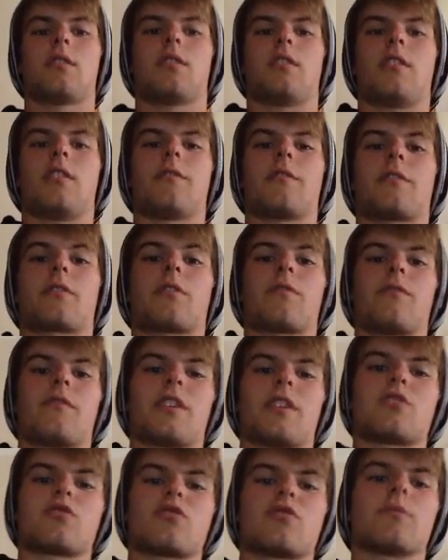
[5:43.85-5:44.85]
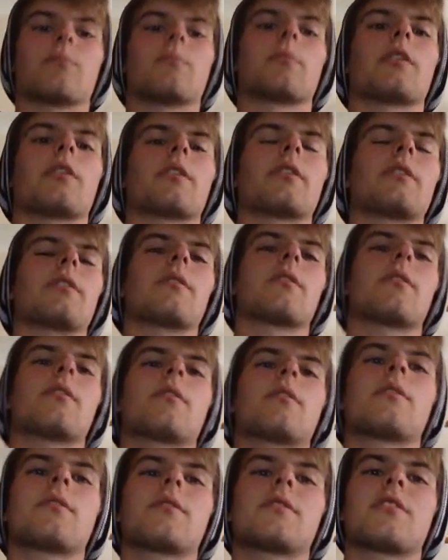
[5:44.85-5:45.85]
Another convention my
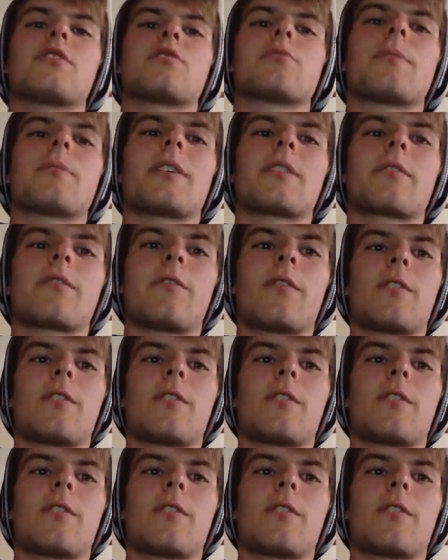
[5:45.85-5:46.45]
digipack